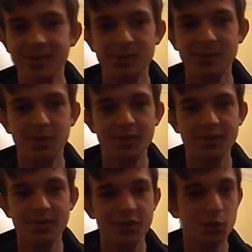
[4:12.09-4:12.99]
What, this
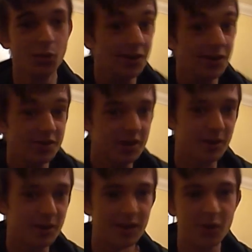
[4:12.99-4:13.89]
cure that's gonna come
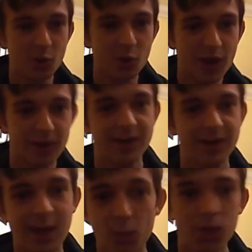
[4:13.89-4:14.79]
out of nowhere, like
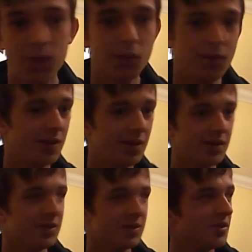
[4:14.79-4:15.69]
Calpol
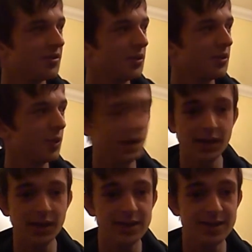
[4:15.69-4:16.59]
does to your
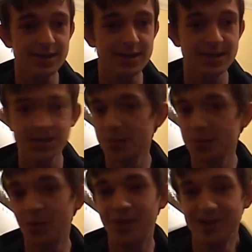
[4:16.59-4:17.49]
headaches? What?